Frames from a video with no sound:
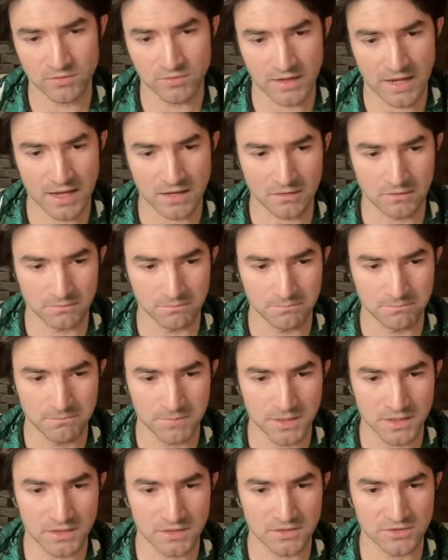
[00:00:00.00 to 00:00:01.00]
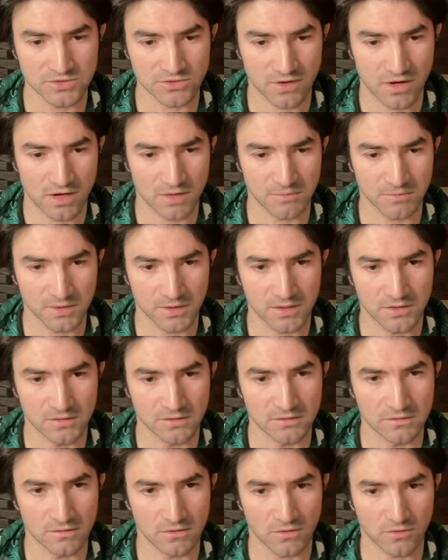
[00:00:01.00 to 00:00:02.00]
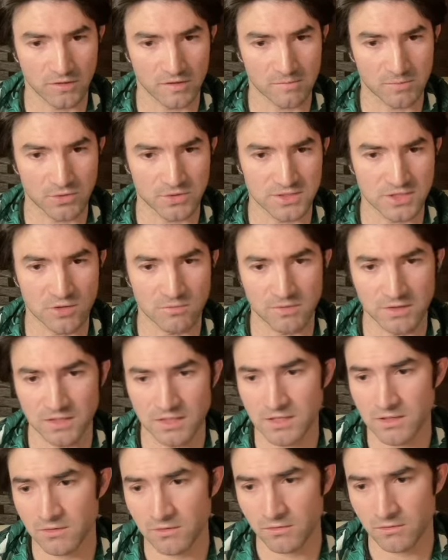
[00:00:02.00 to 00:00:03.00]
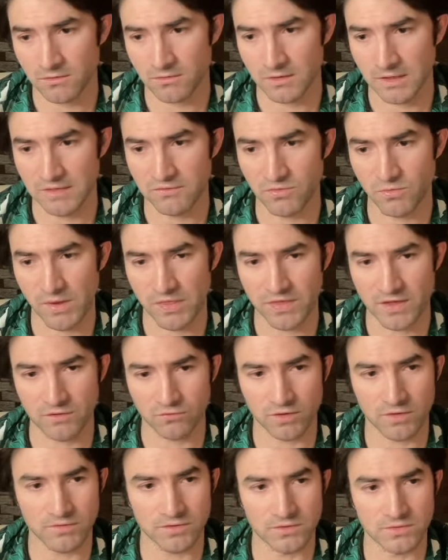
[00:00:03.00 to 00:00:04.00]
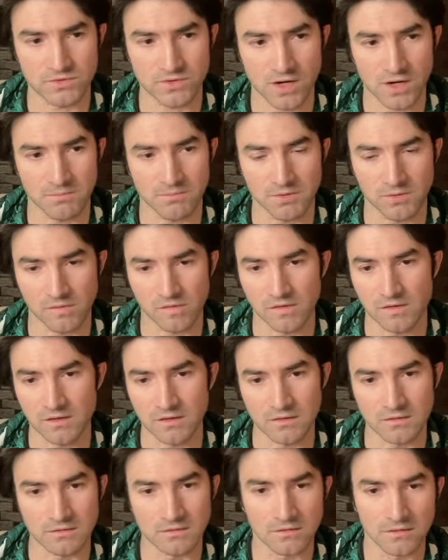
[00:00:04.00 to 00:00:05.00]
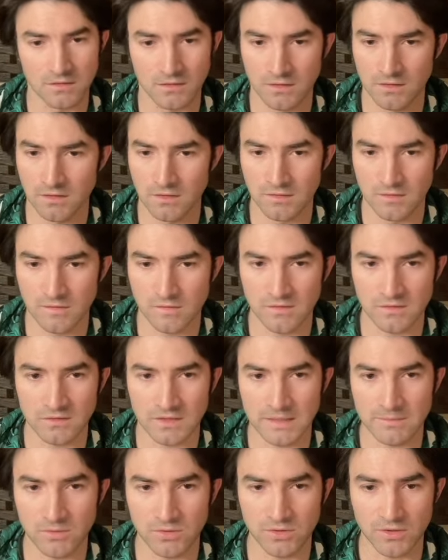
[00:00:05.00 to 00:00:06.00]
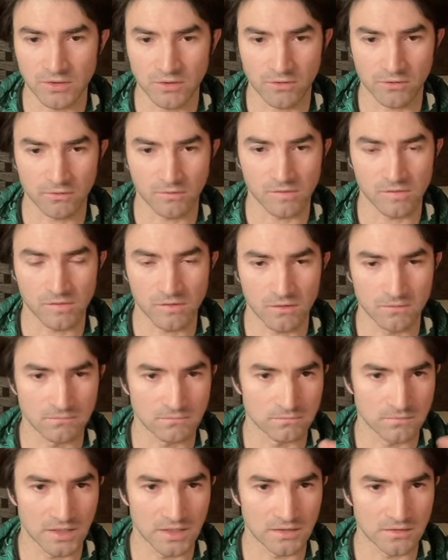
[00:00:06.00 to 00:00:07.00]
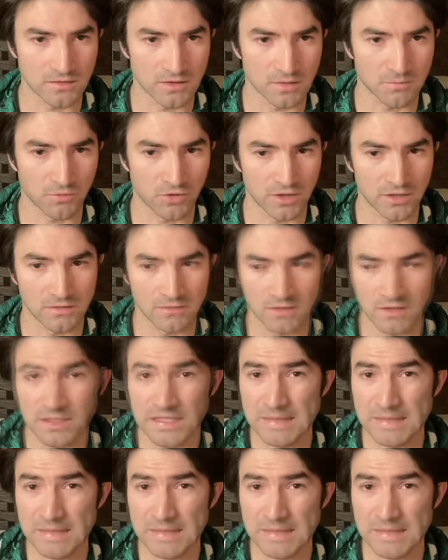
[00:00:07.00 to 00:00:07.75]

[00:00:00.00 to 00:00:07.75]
They had a big drop in earnings per share. But here, even with that revenue drop, you're seeing still able to earn some income, right?